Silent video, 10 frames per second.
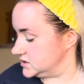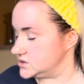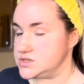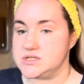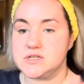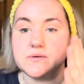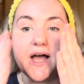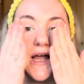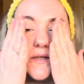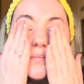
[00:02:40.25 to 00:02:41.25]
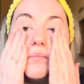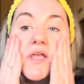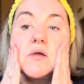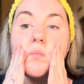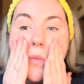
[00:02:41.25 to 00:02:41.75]
just to add a
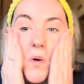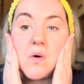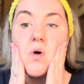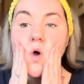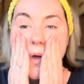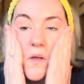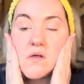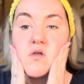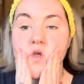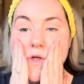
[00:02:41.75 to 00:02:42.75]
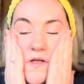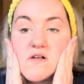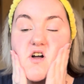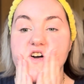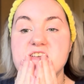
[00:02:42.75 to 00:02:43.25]
bit more
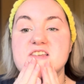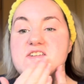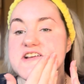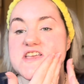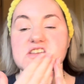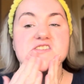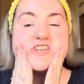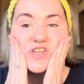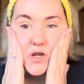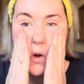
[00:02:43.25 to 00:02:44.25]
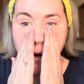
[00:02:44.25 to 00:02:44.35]
hydration.